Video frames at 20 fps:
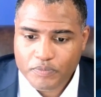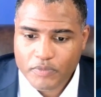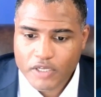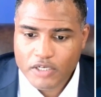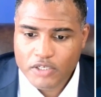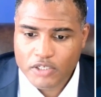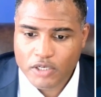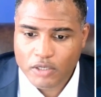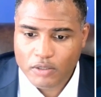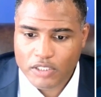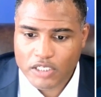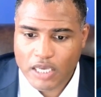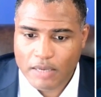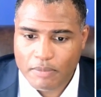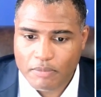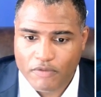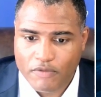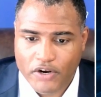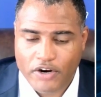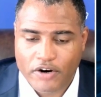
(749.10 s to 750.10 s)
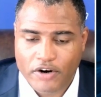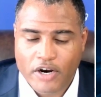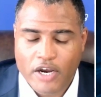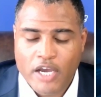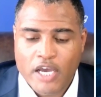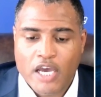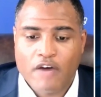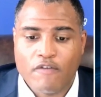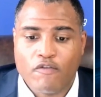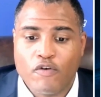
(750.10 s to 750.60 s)
So let's keep moving here.
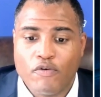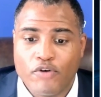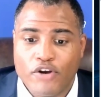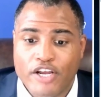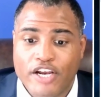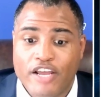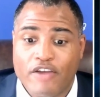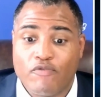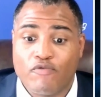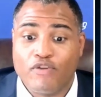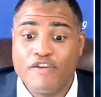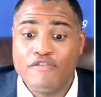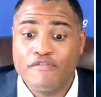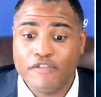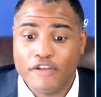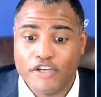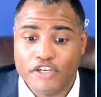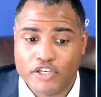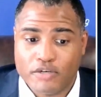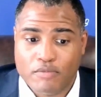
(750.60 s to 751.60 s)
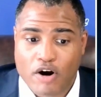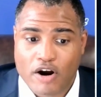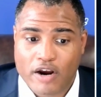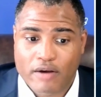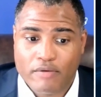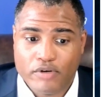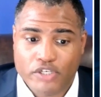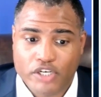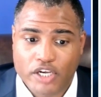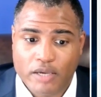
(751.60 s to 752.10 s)
If we were in a reflation market
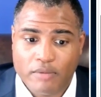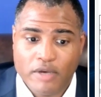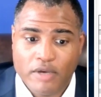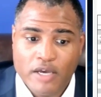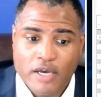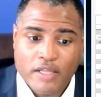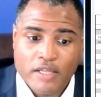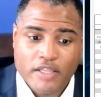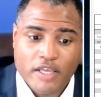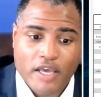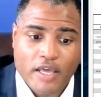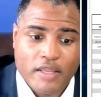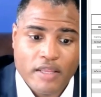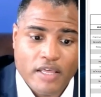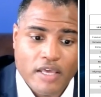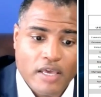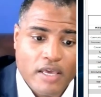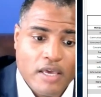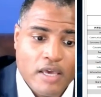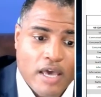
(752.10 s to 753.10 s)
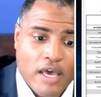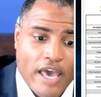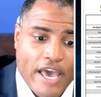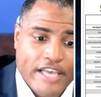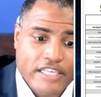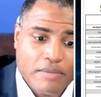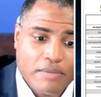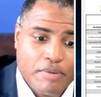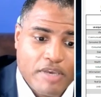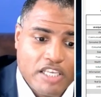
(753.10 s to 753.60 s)
regime, then the
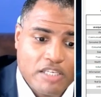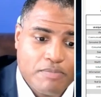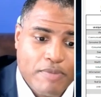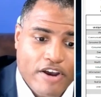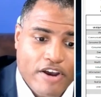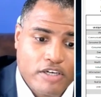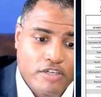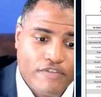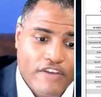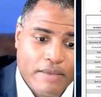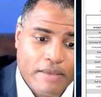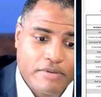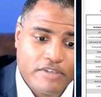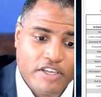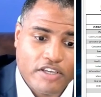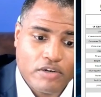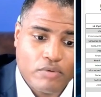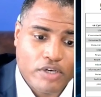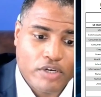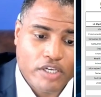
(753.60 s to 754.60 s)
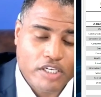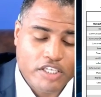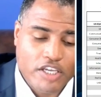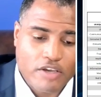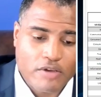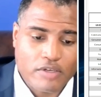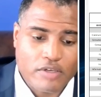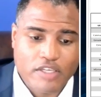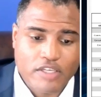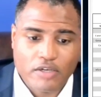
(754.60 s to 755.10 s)
S&P's bearish VAM signal will
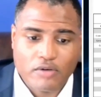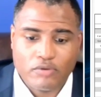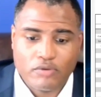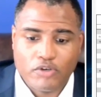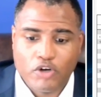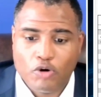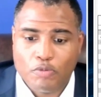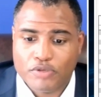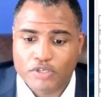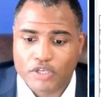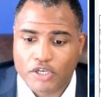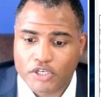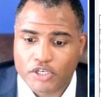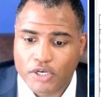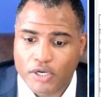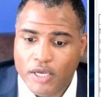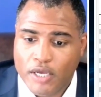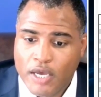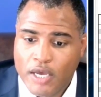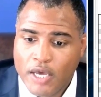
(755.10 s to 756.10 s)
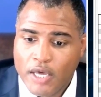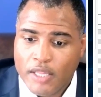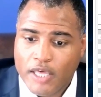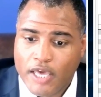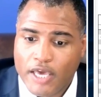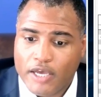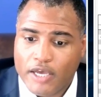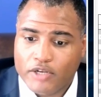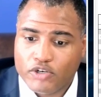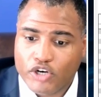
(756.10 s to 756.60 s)
continue to signal no position.
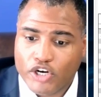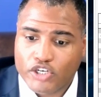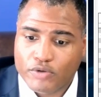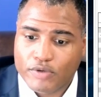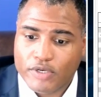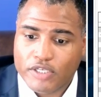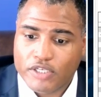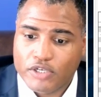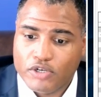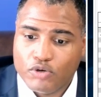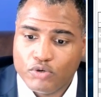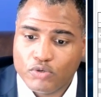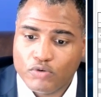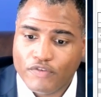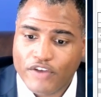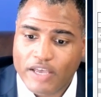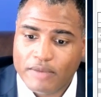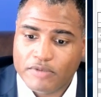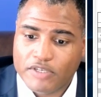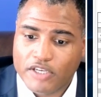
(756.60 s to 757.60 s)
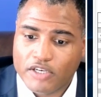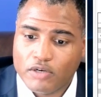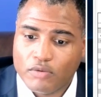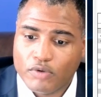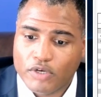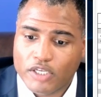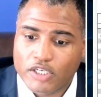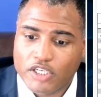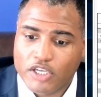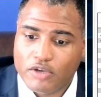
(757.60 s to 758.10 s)
The Treasury's neutral VAM signal will
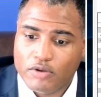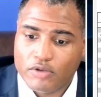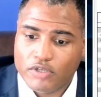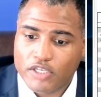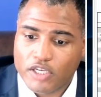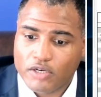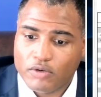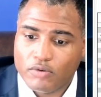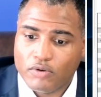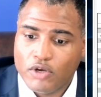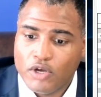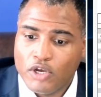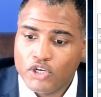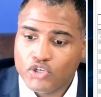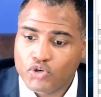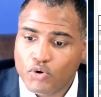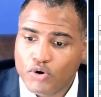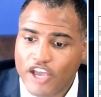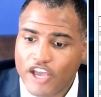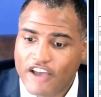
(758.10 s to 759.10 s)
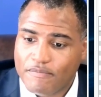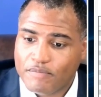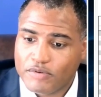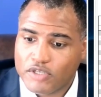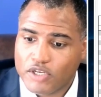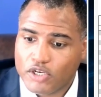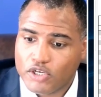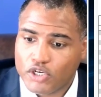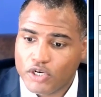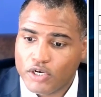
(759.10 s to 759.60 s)
continue to signal short half
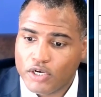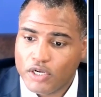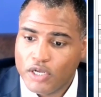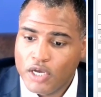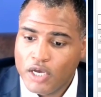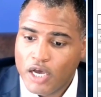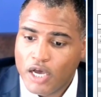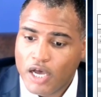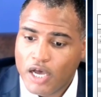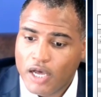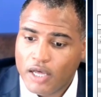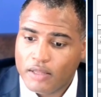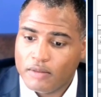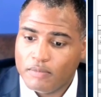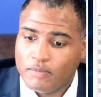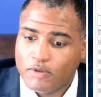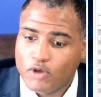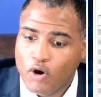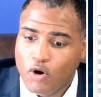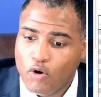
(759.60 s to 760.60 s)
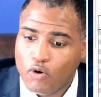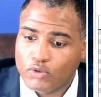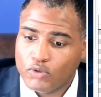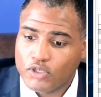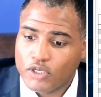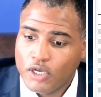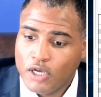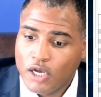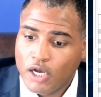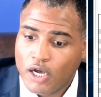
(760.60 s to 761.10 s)
position. The
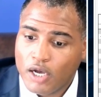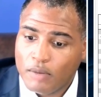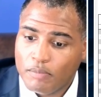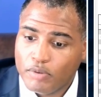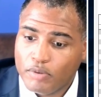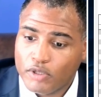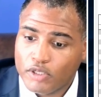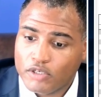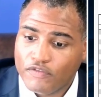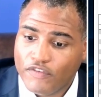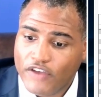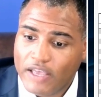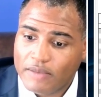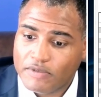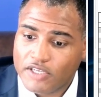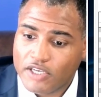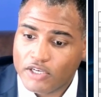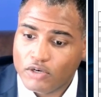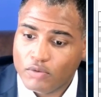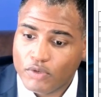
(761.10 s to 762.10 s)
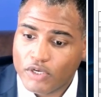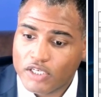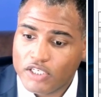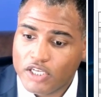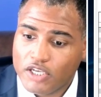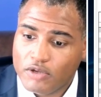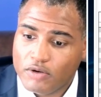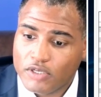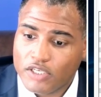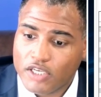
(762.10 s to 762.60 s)
gold's bullish VAM signal will
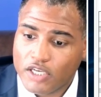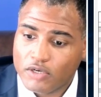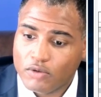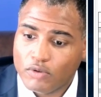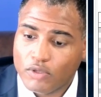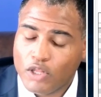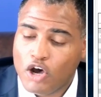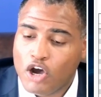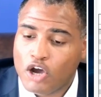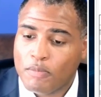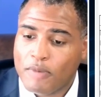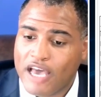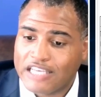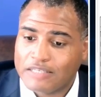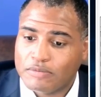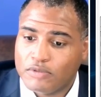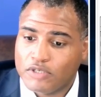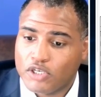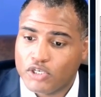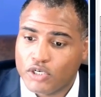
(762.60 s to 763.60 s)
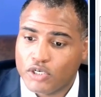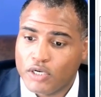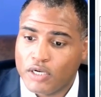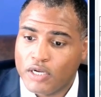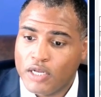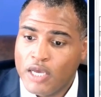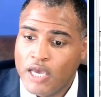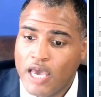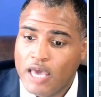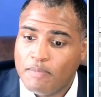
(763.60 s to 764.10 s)
continue to signal a long max position,
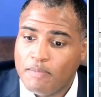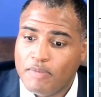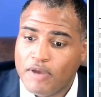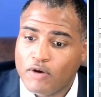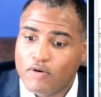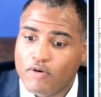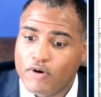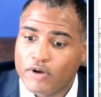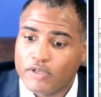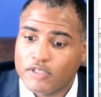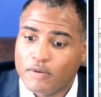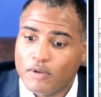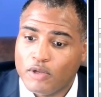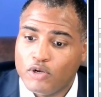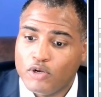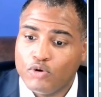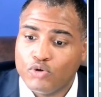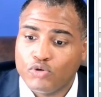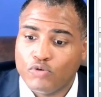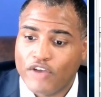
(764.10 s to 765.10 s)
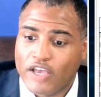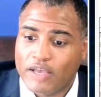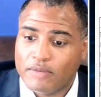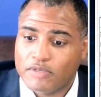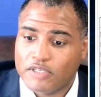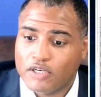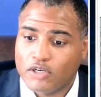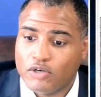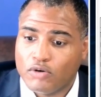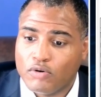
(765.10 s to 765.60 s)
and Bitcoin's neutral VAM
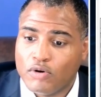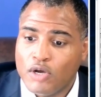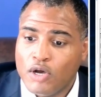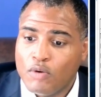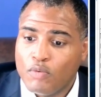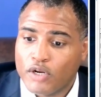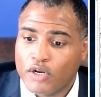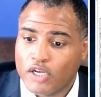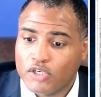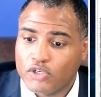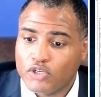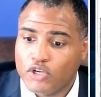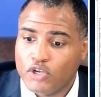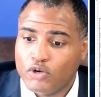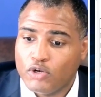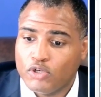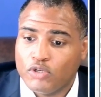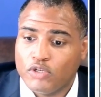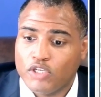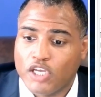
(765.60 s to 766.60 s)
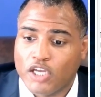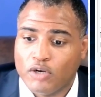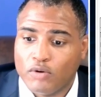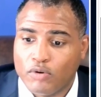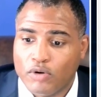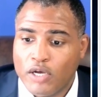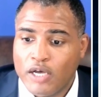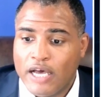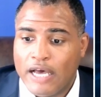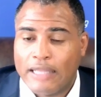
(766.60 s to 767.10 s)
signal will continue to
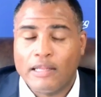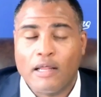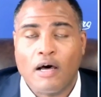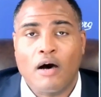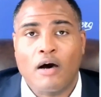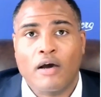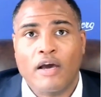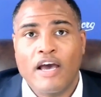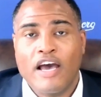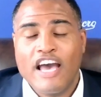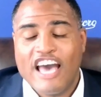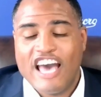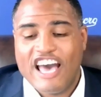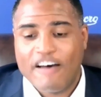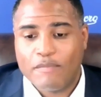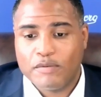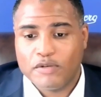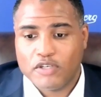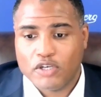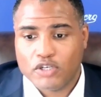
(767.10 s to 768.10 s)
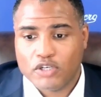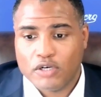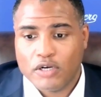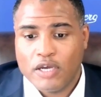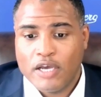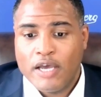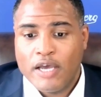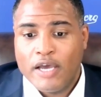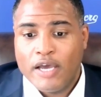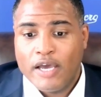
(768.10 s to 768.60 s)
signal a long half position.
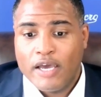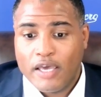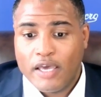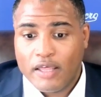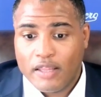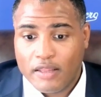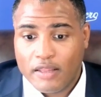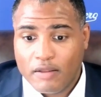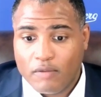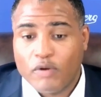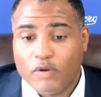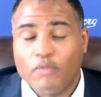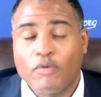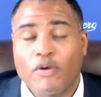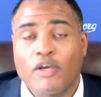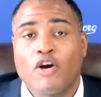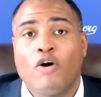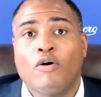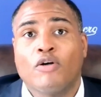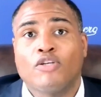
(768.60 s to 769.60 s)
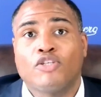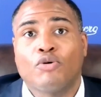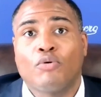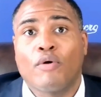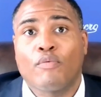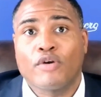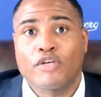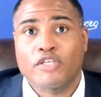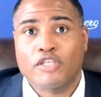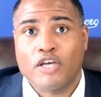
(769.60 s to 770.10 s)
When we go into a
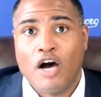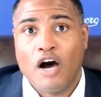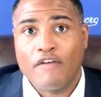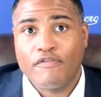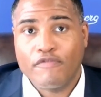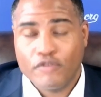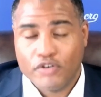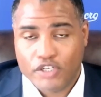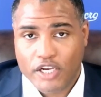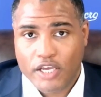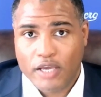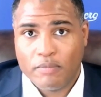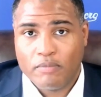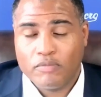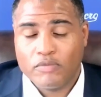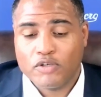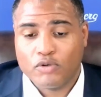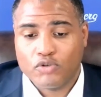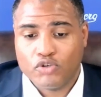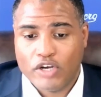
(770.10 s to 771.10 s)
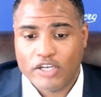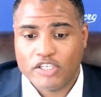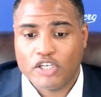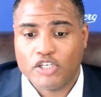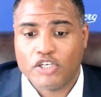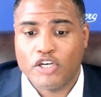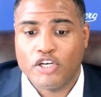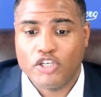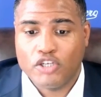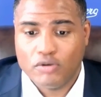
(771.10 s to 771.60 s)
risk off regime, so
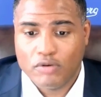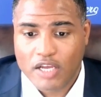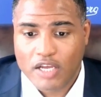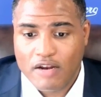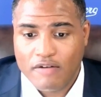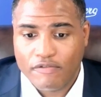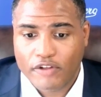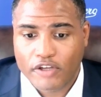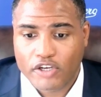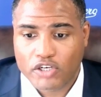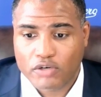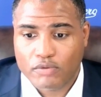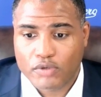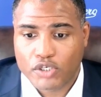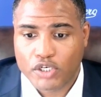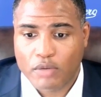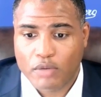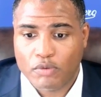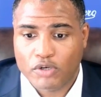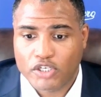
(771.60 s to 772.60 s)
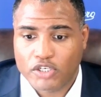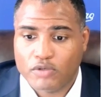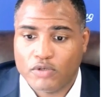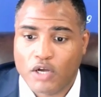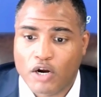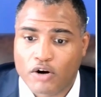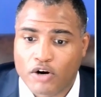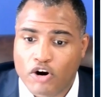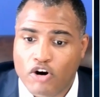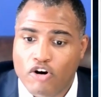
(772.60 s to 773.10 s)
transitioning to an inflation regime, which is
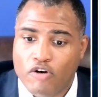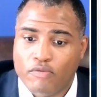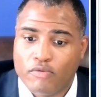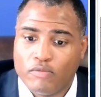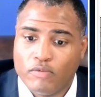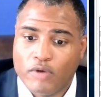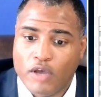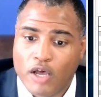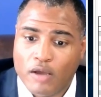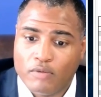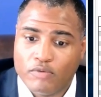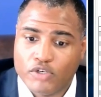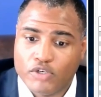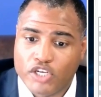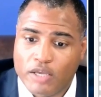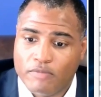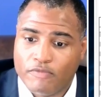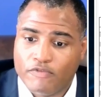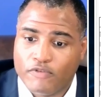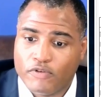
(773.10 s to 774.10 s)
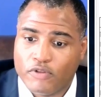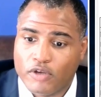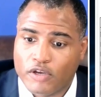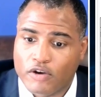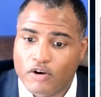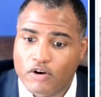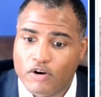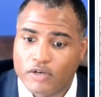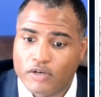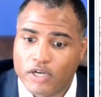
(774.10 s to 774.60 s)
our current regime for the
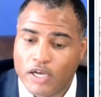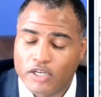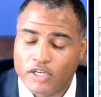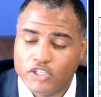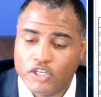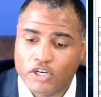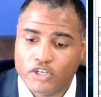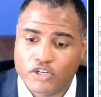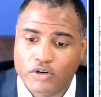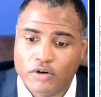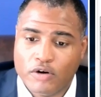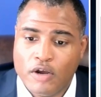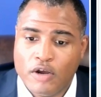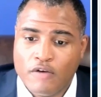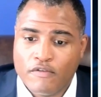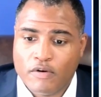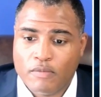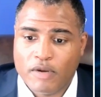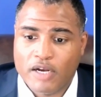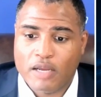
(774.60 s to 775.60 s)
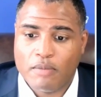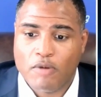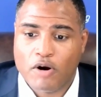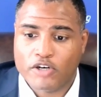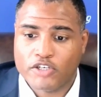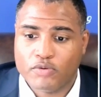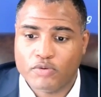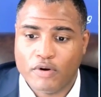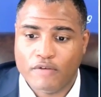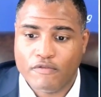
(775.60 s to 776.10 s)
current juncture for Monday,
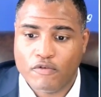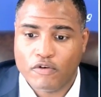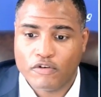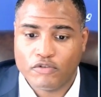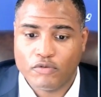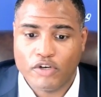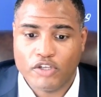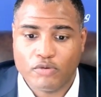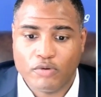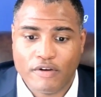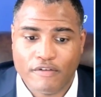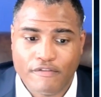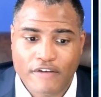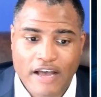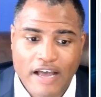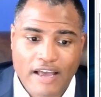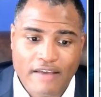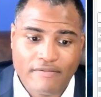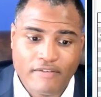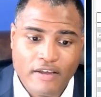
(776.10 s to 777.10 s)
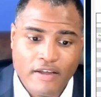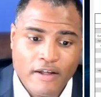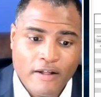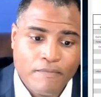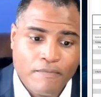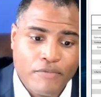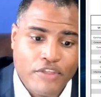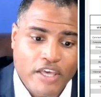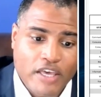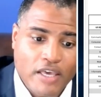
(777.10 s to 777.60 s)
March 24th, 2025,
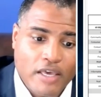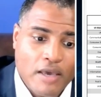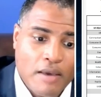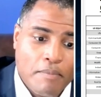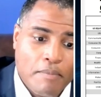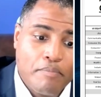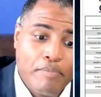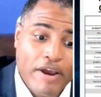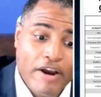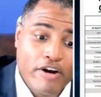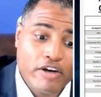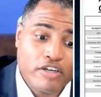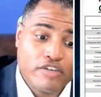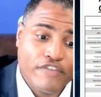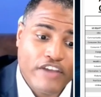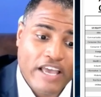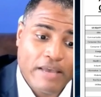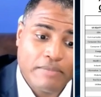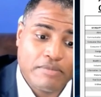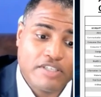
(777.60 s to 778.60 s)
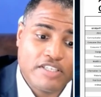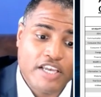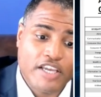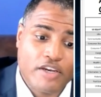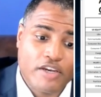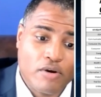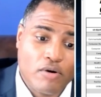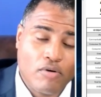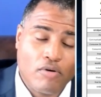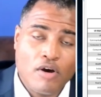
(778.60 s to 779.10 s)
the bearish VAM
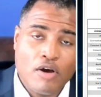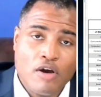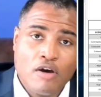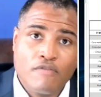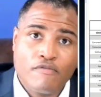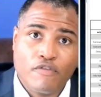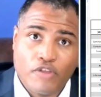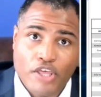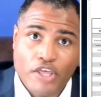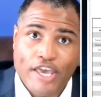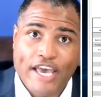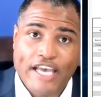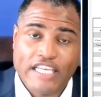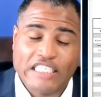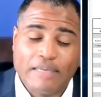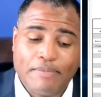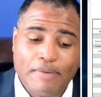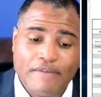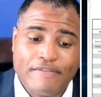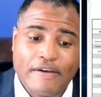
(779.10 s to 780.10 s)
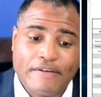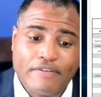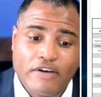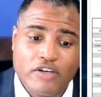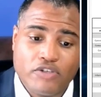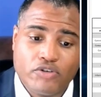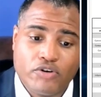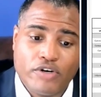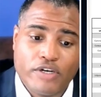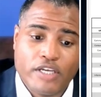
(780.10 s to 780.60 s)
signal for the S&P
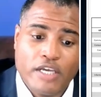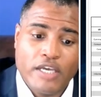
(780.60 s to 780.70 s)
500